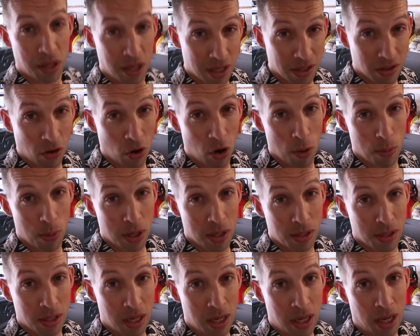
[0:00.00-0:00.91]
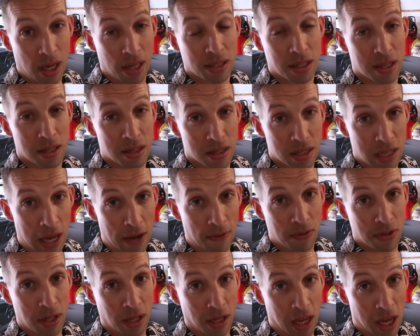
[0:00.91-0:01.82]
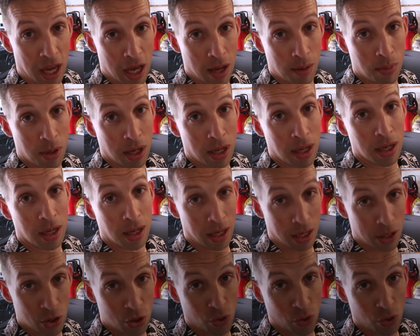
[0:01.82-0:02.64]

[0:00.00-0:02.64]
this RBZ is as safe as it can be in